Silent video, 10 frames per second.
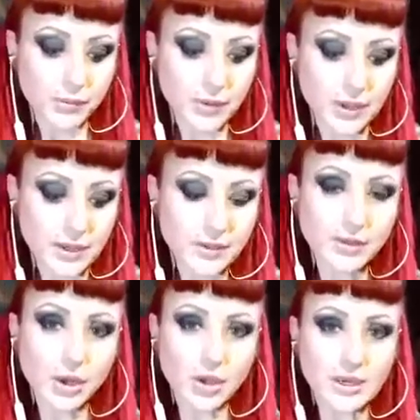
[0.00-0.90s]
it is
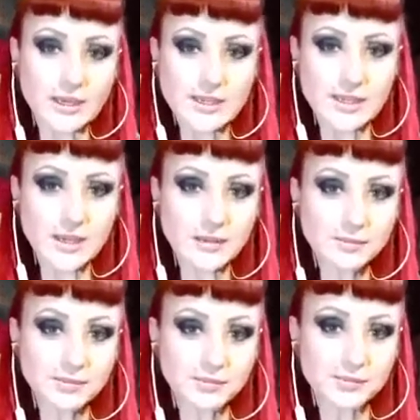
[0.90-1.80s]
a lot easier
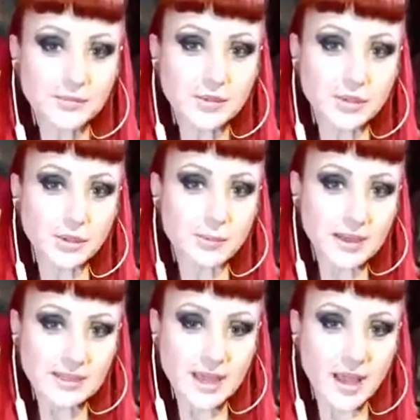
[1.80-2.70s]
to
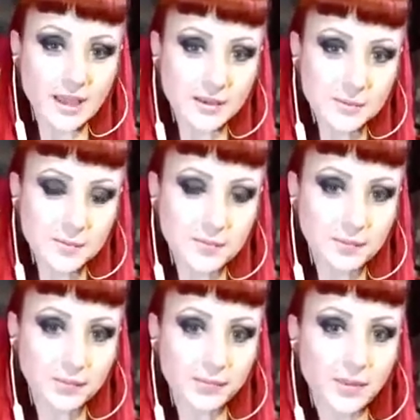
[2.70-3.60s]
maintain
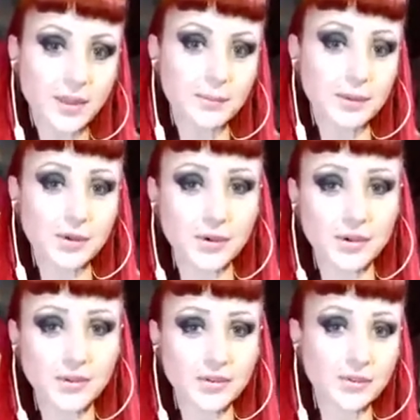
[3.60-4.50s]

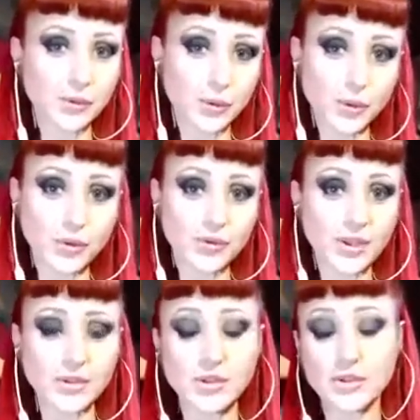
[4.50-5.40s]
because it's yours
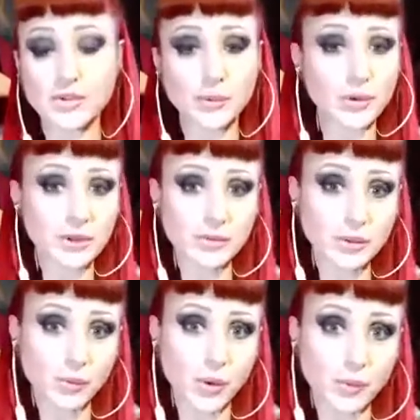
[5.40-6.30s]
and you can do whatever
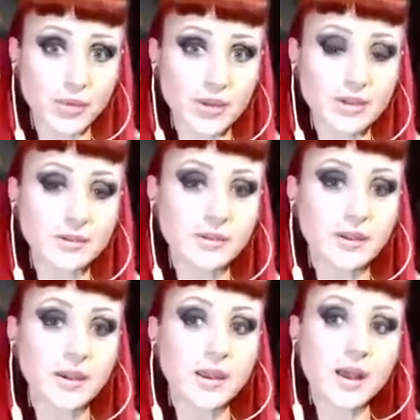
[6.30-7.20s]
you want with it.
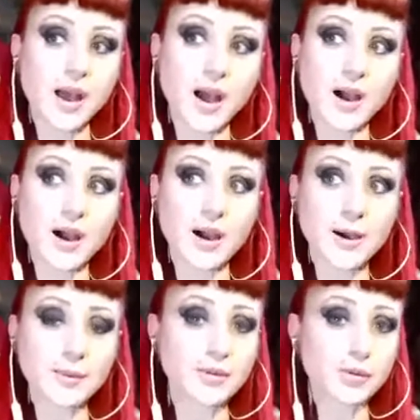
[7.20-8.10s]

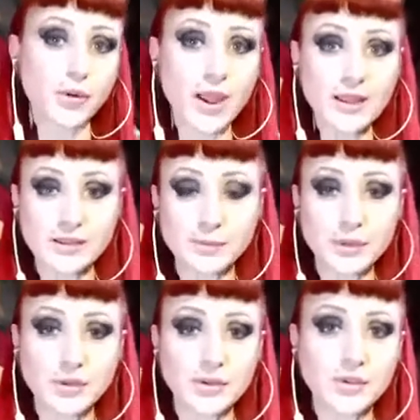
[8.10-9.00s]
It's great
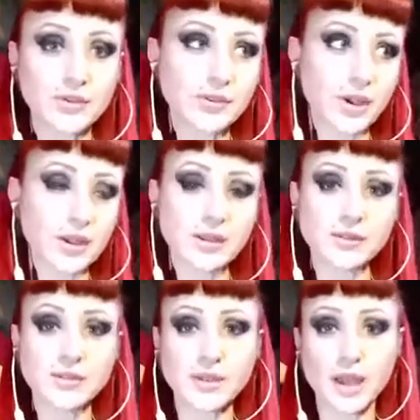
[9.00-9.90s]
because I can
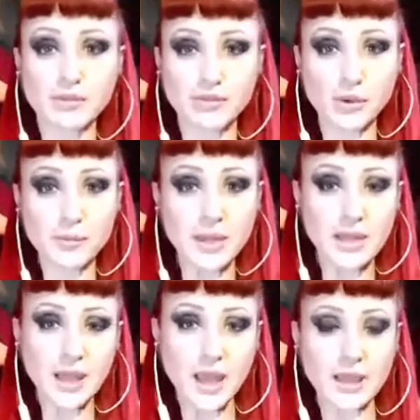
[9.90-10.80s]
start filming
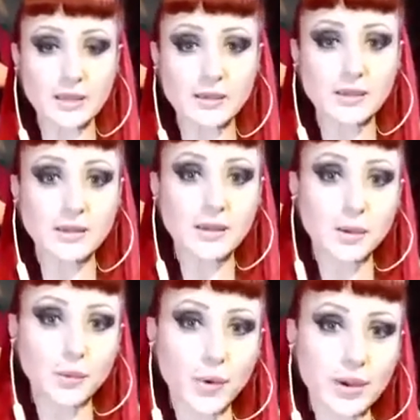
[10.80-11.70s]
again,
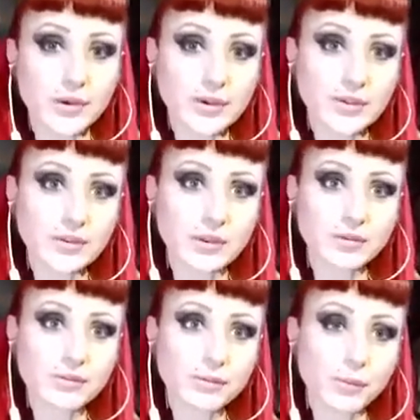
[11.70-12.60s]
whereas if
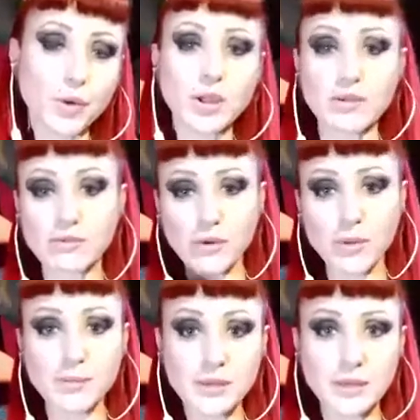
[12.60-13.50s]
working
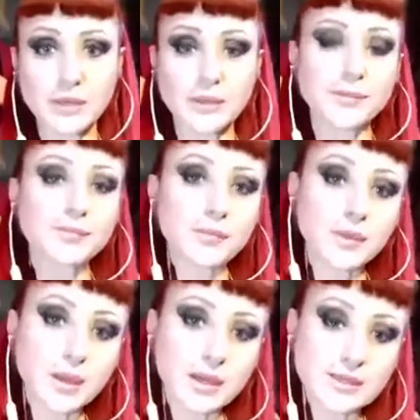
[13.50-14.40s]
from an
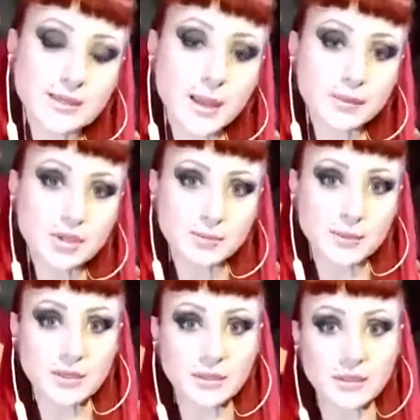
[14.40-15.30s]

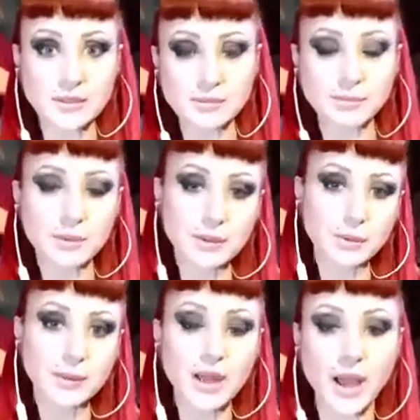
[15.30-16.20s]
establishment, it's a little
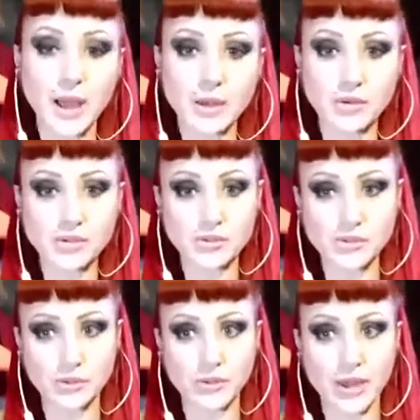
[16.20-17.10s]
bit hard because you
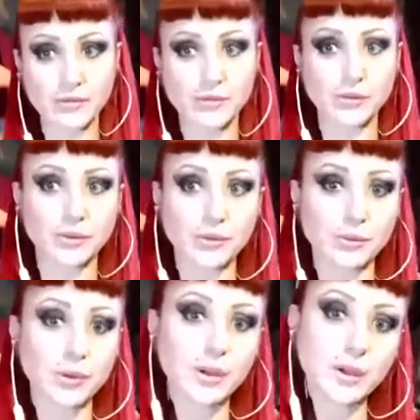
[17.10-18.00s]
sort of have
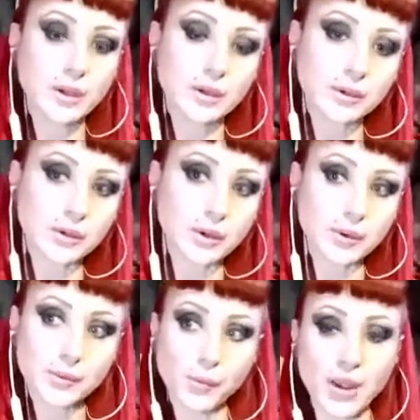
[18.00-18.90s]
to,
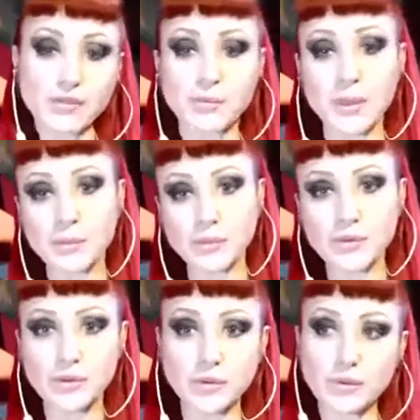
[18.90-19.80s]
wait for people
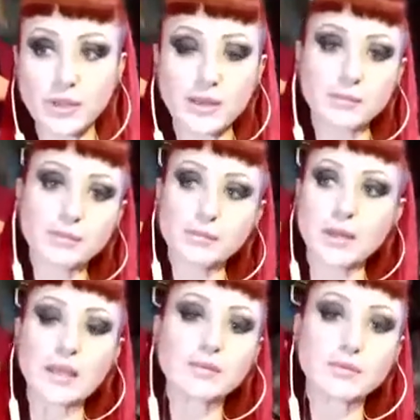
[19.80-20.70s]
to
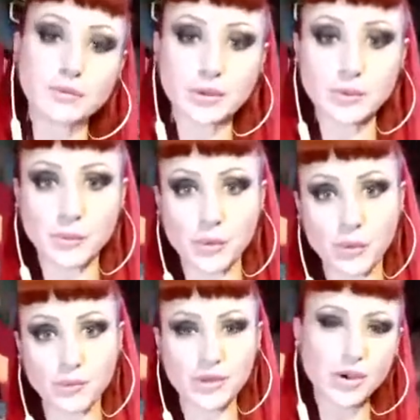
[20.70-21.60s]
leave the room,
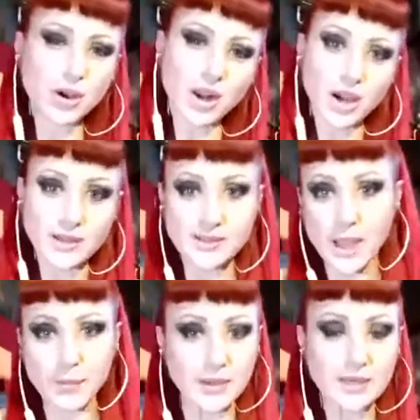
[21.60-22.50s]
or you got clients
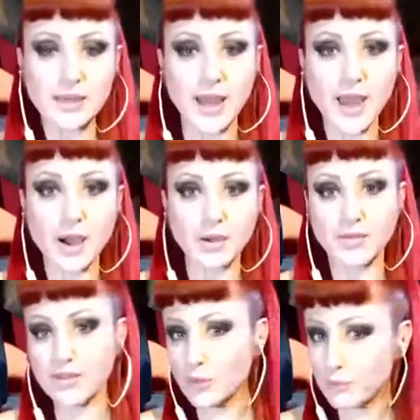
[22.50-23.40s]
coming in and out, and
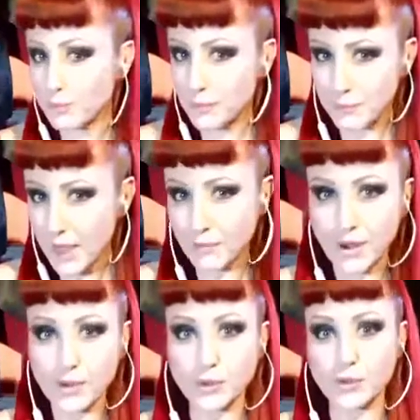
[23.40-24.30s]
there's
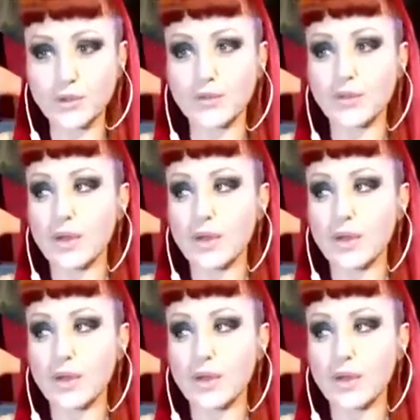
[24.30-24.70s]
background noise.